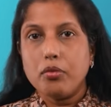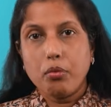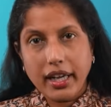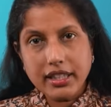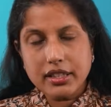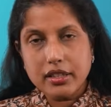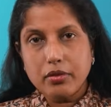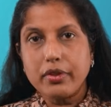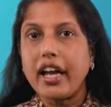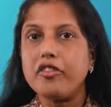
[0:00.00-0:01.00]
Once
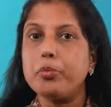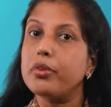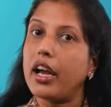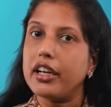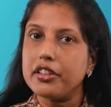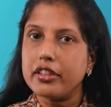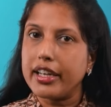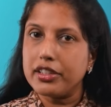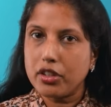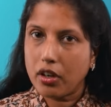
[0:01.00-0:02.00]
we have
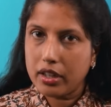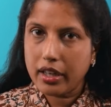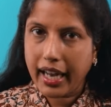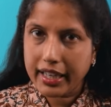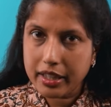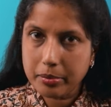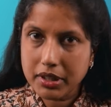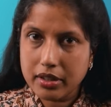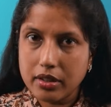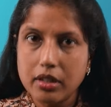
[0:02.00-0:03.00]
prioritized all our
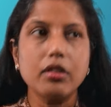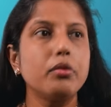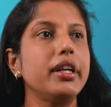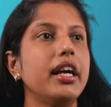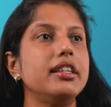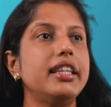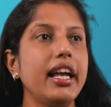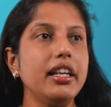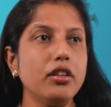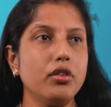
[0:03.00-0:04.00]
atoms, we are
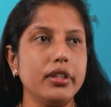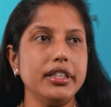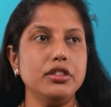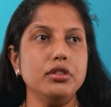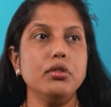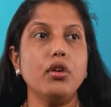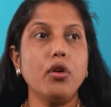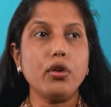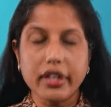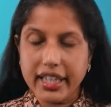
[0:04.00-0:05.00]
then going to
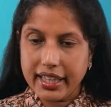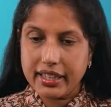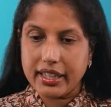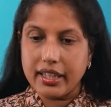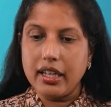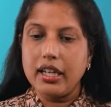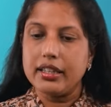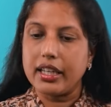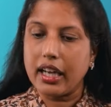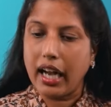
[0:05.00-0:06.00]
orient
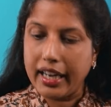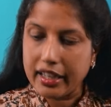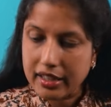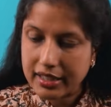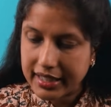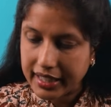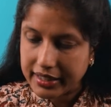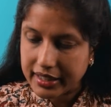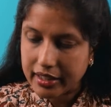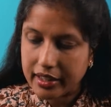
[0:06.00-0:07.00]
the chiral
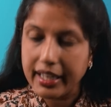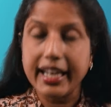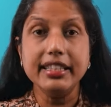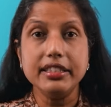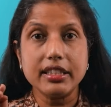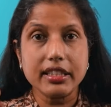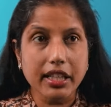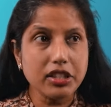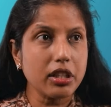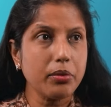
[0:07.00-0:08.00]
center in
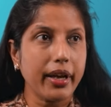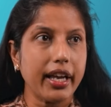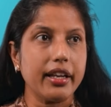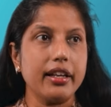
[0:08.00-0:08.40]
such a way